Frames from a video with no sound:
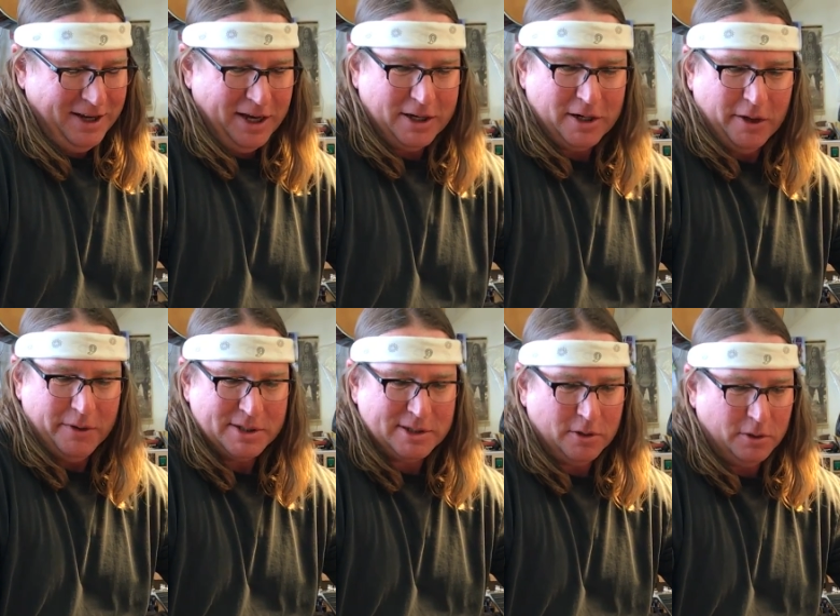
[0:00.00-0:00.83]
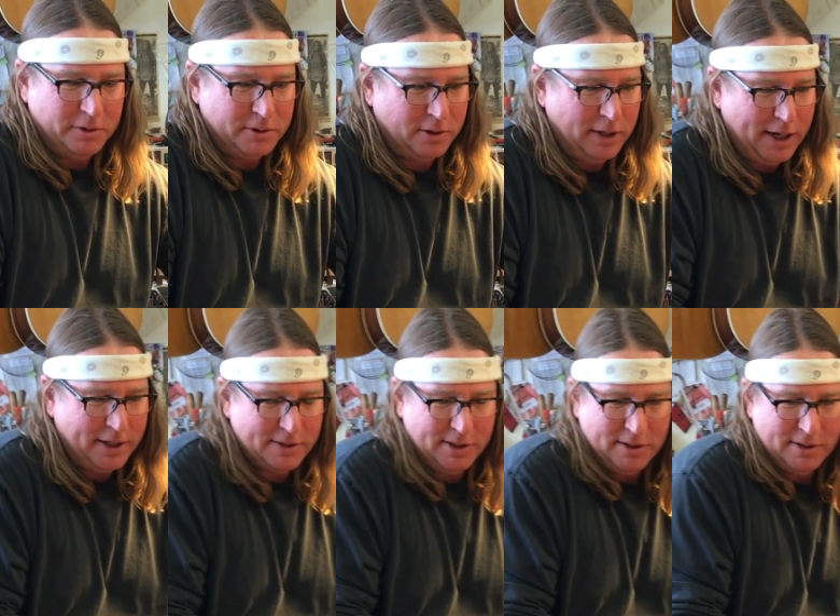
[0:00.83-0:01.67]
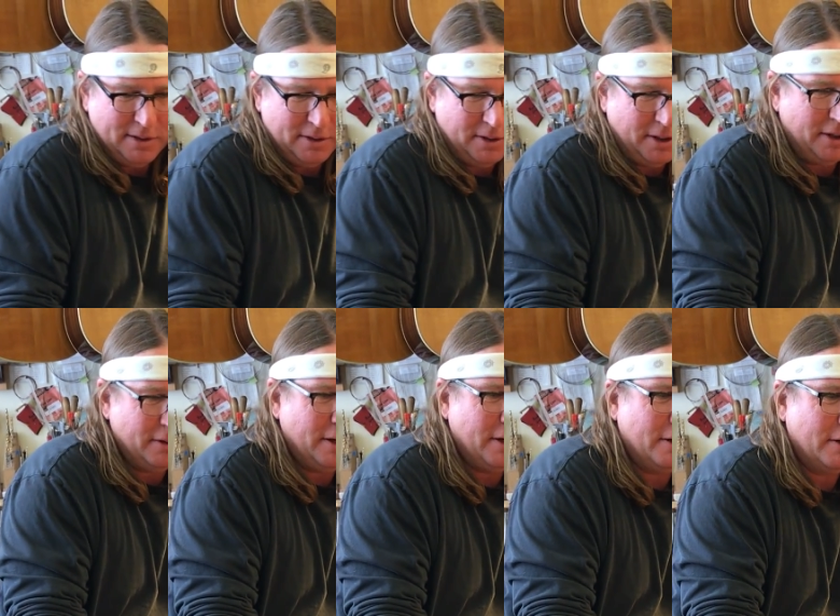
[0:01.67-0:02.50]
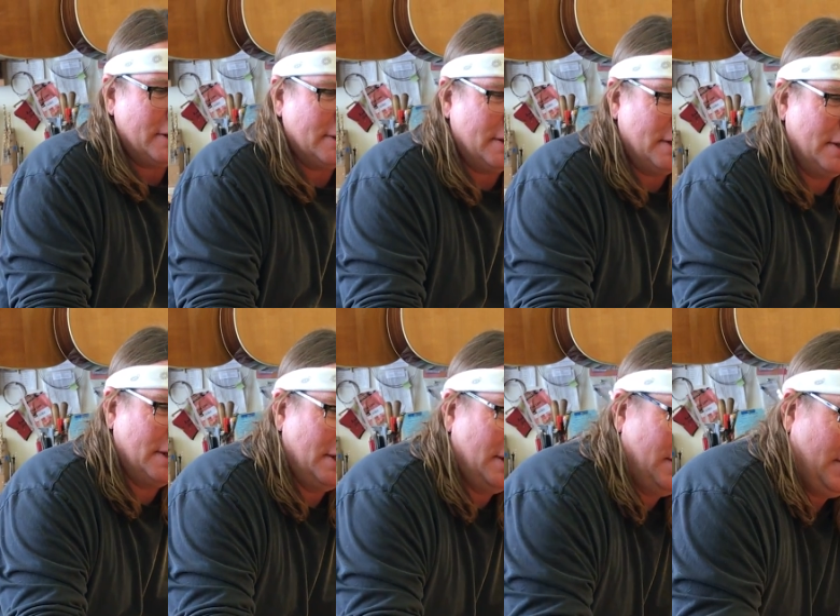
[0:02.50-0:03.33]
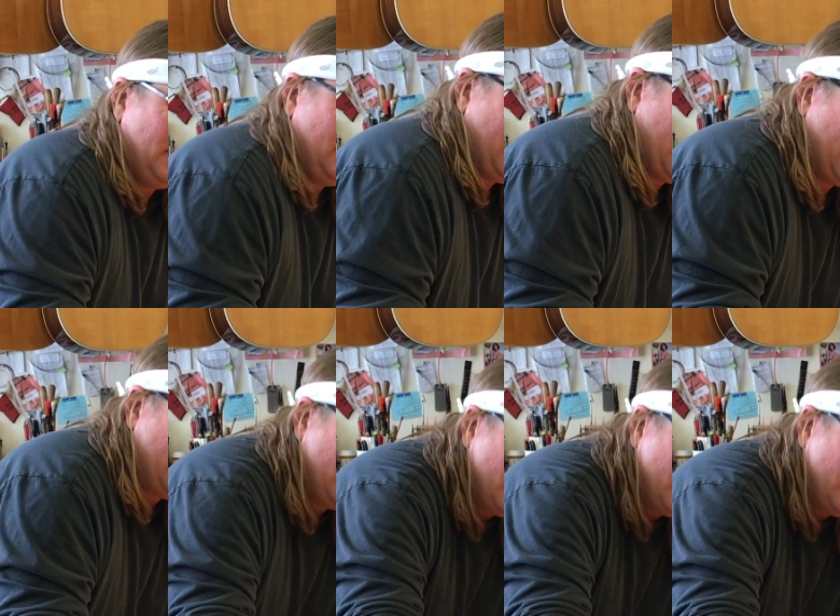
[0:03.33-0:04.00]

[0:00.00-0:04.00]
I call this cold and crack season in Colorado because I